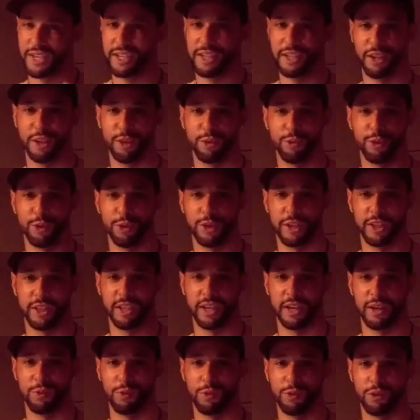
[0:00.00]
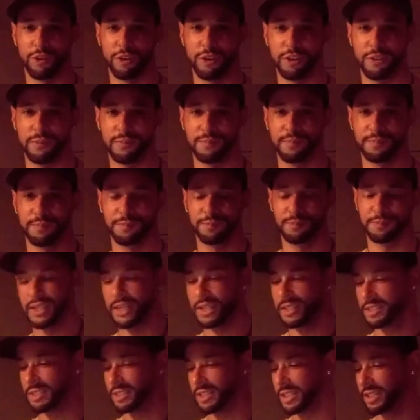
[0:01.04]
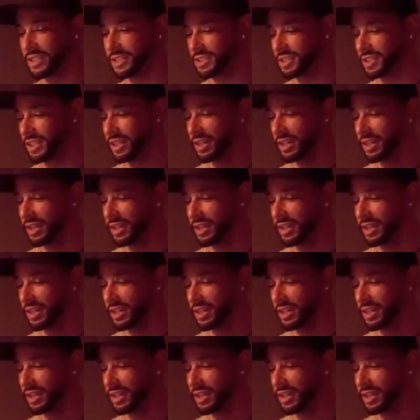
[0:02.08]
and then you won't get that warning. That takes